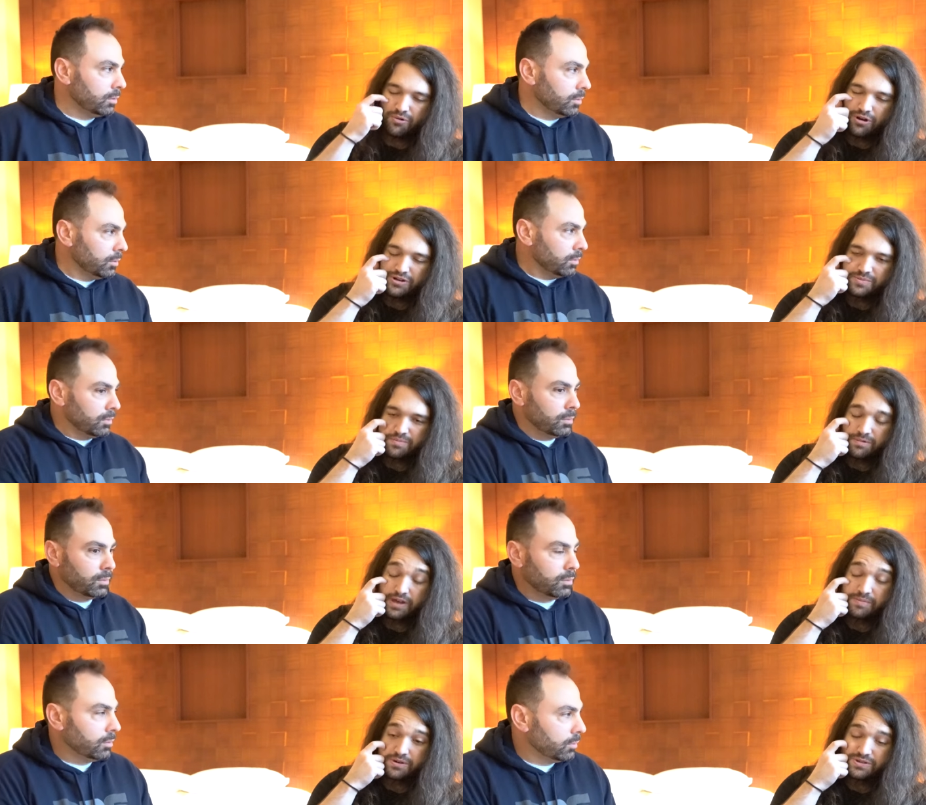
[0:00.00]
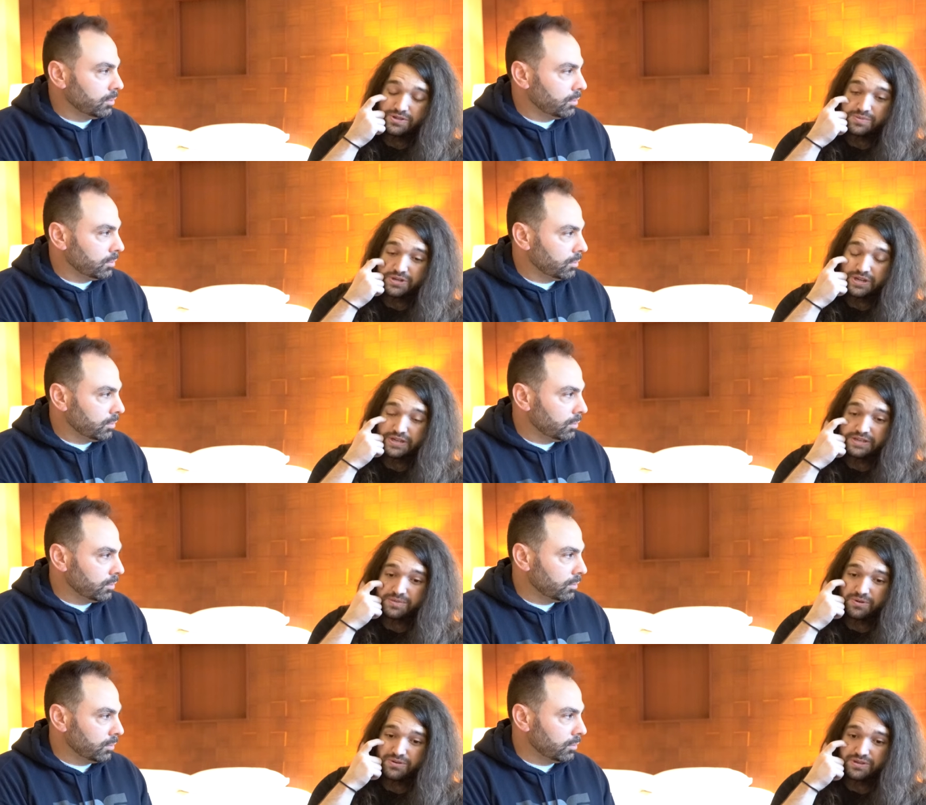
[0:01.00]
Speaker 1: the water's like most of those machines
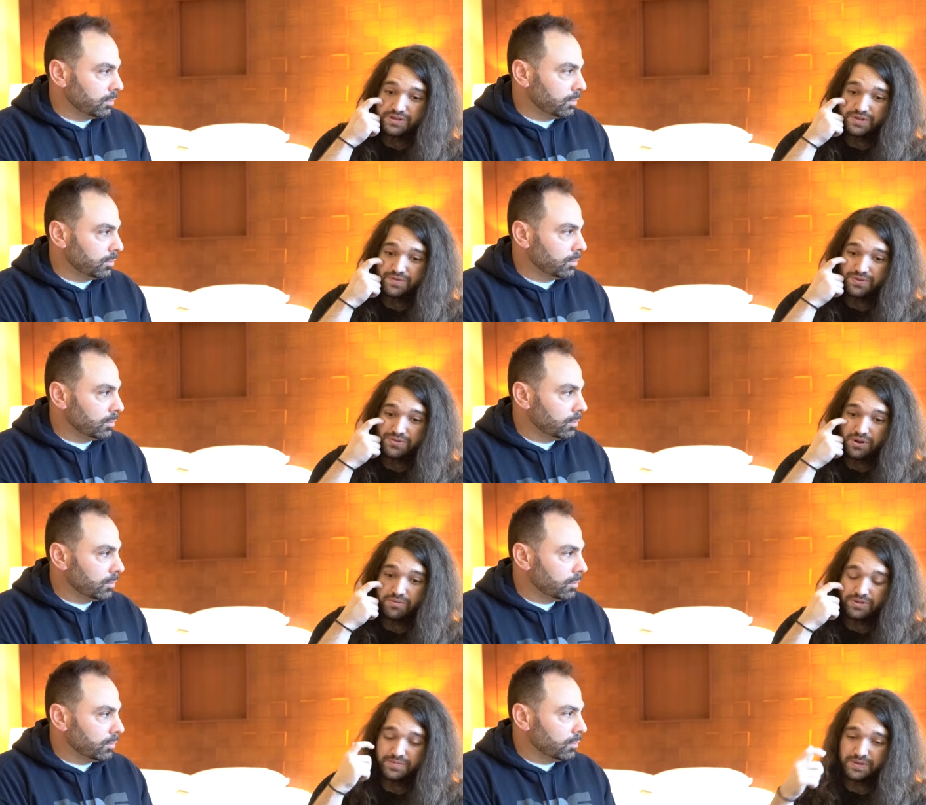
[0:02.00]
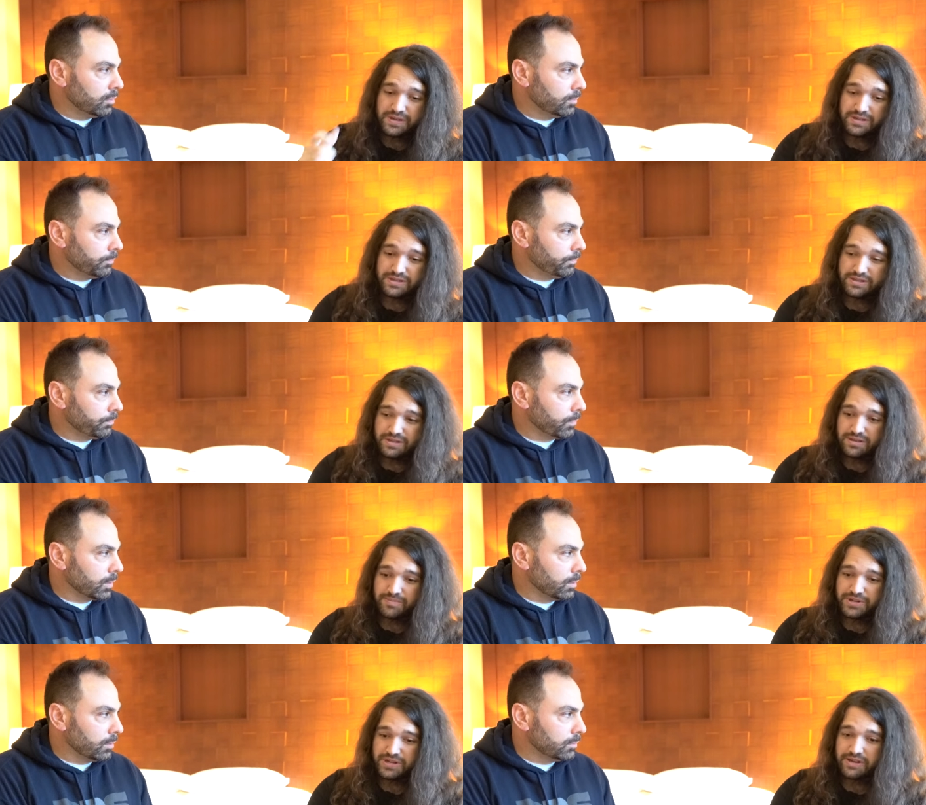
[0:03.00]
is mostly just for thermals because the
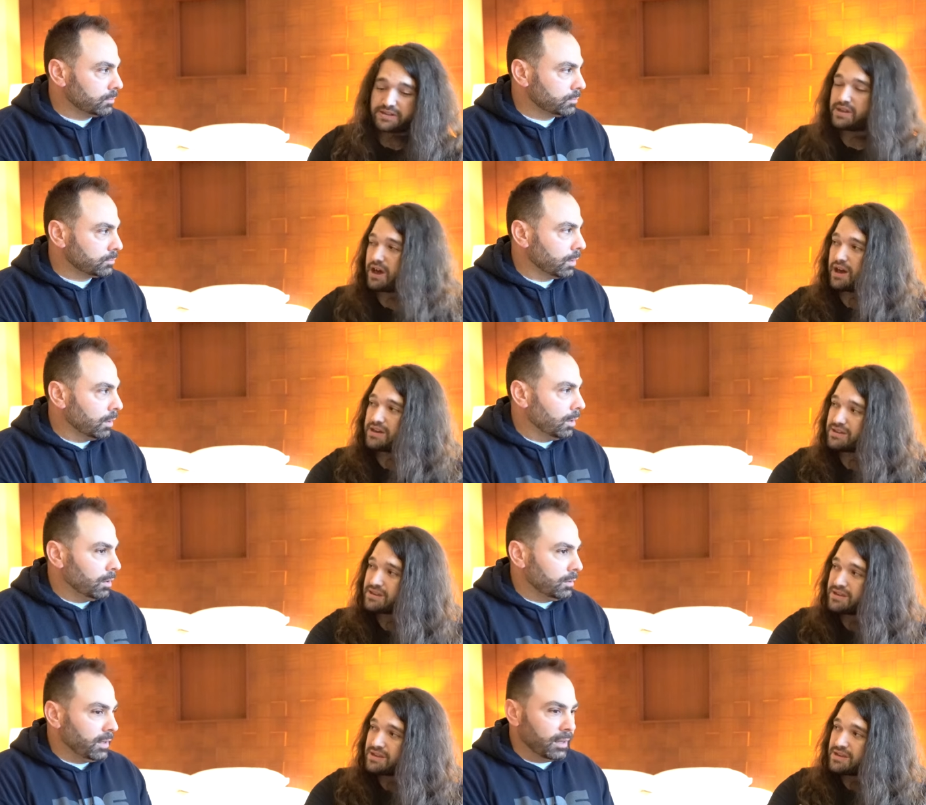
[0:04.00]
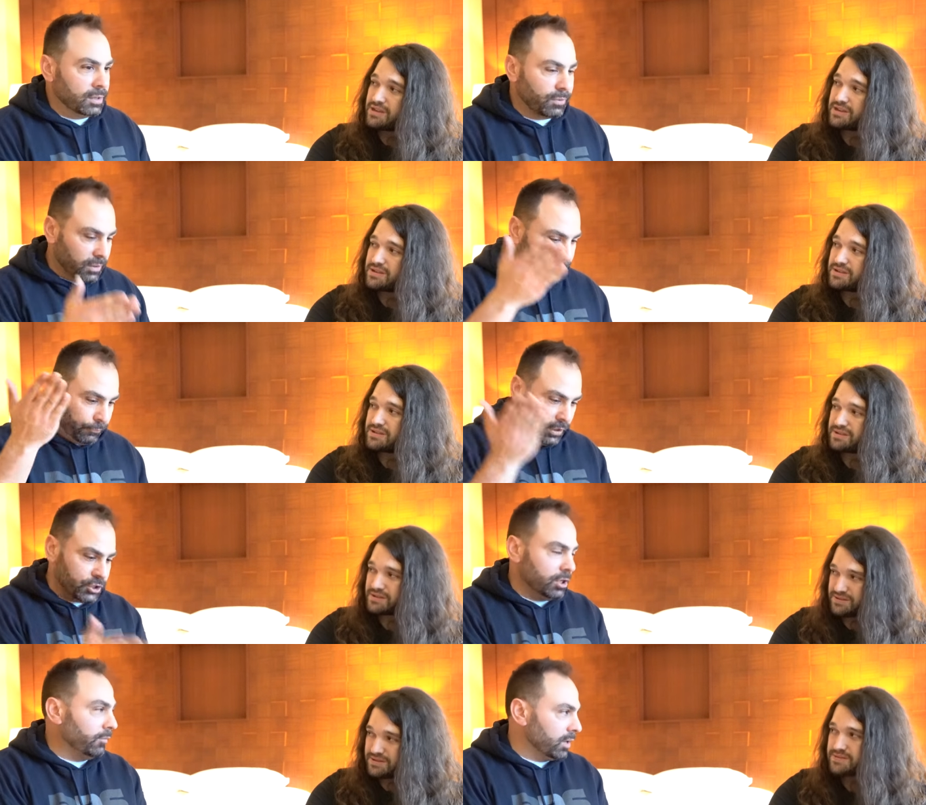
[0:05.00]
machine gets hot.
Speaker 2: Yeah, and this the
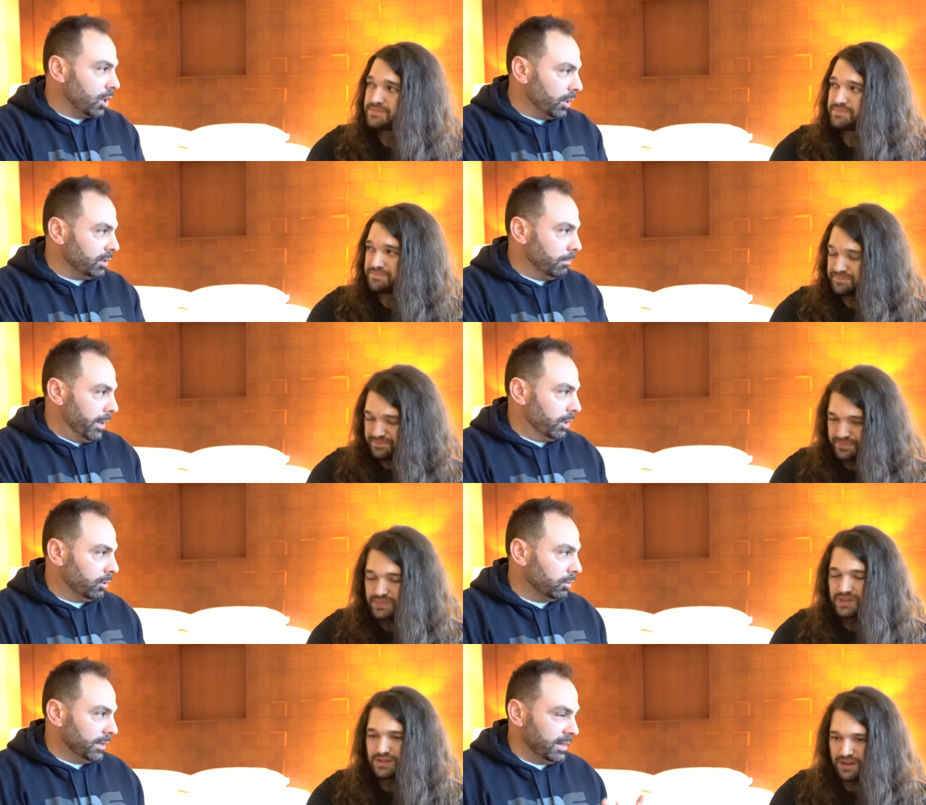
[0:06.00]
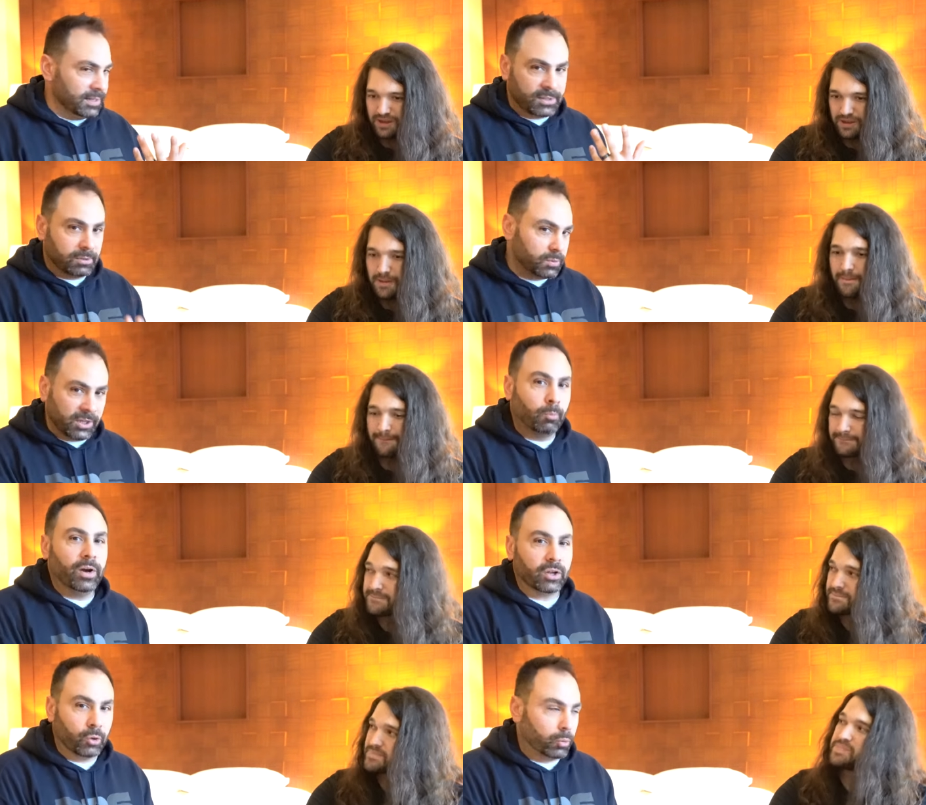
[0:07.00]
friction of it cutting the metal. It yeah. needs some
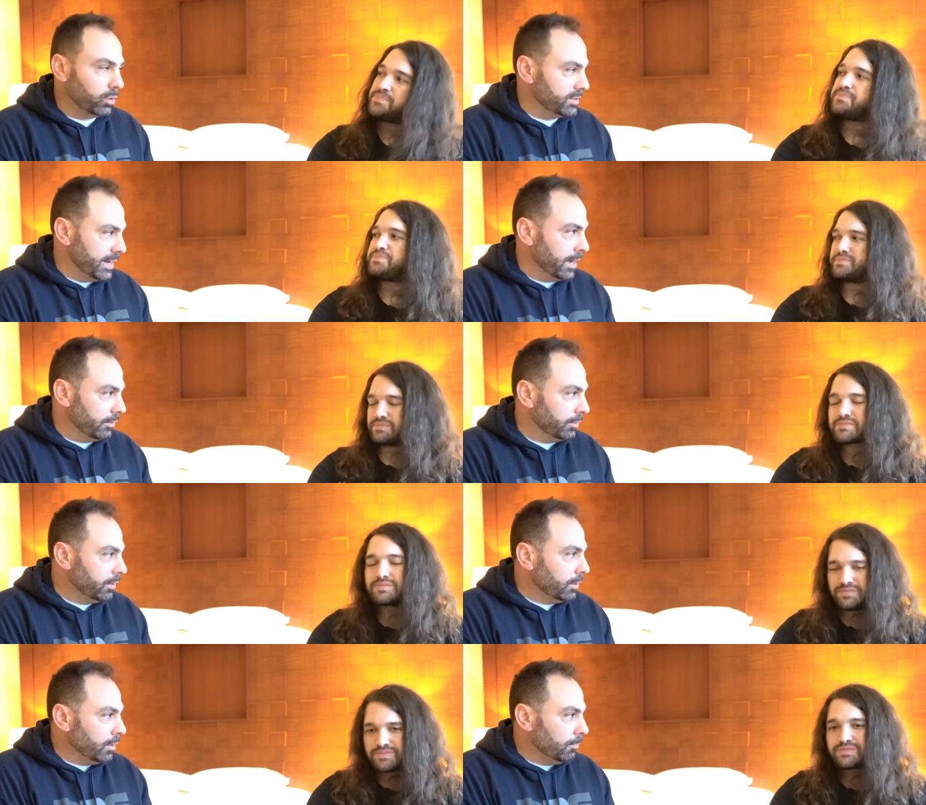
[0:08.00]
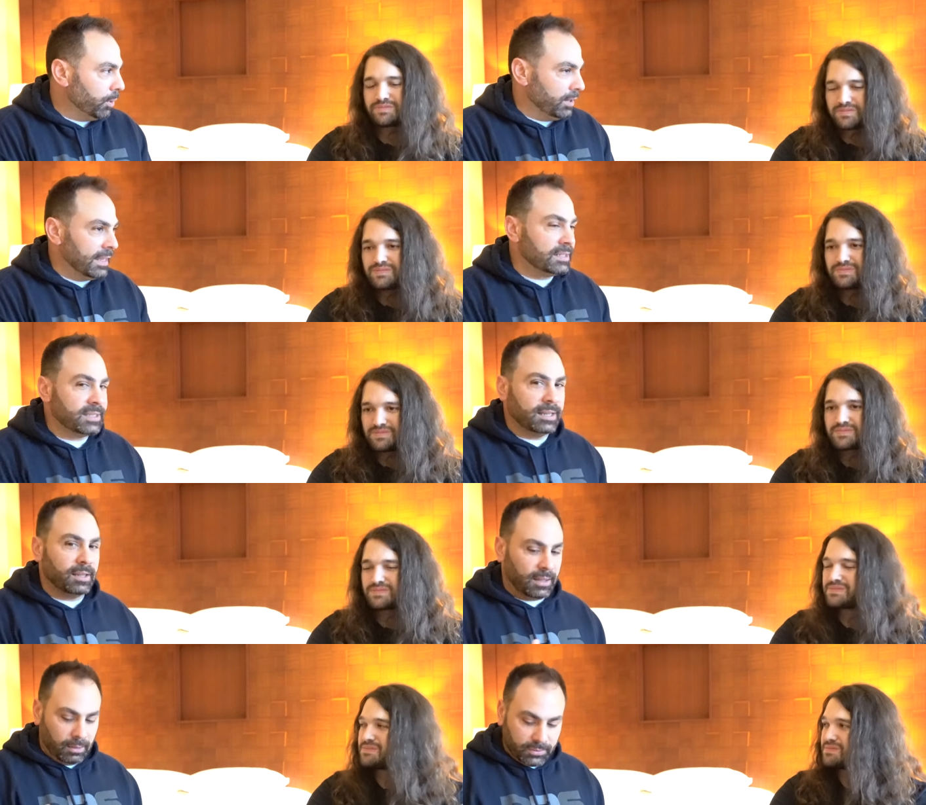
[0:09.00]
way to cool it down. But they said
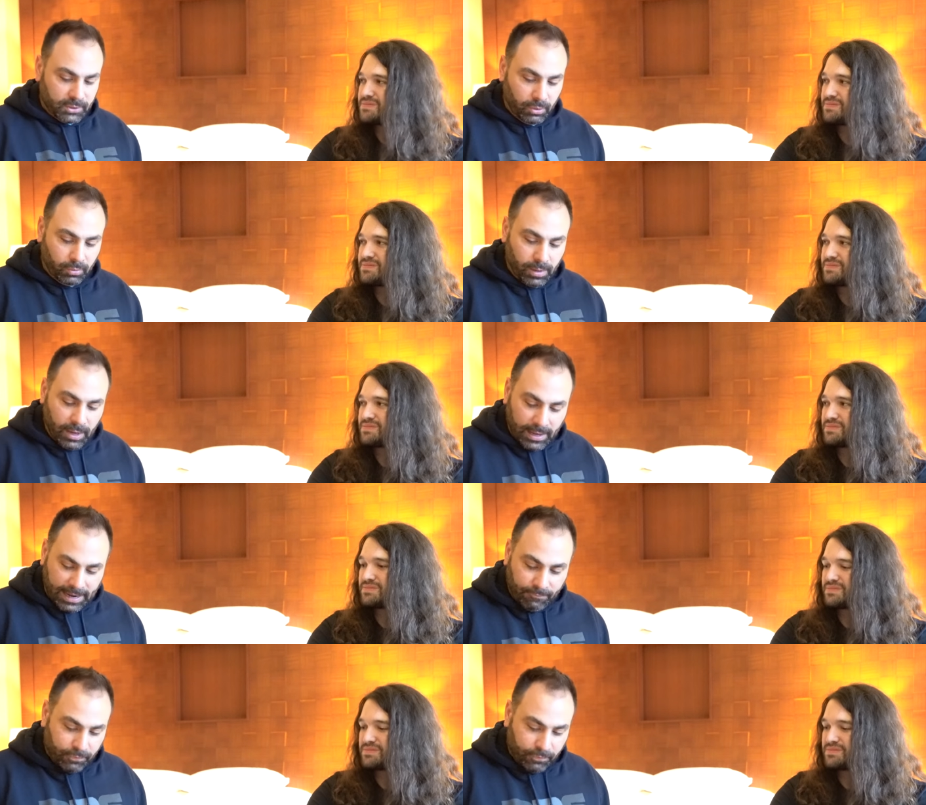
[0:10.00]
that that so I